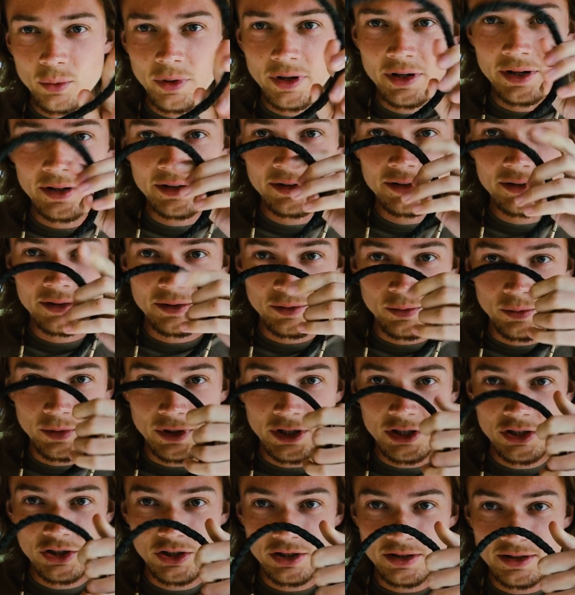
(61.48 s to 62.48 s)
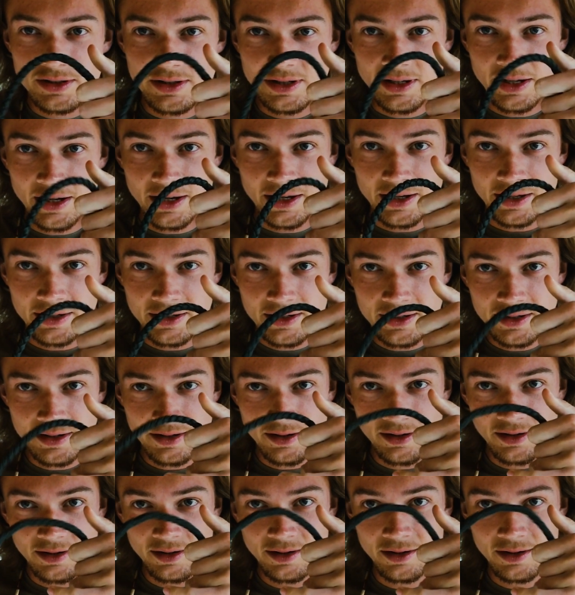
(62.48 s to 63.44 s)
when it reaches the end,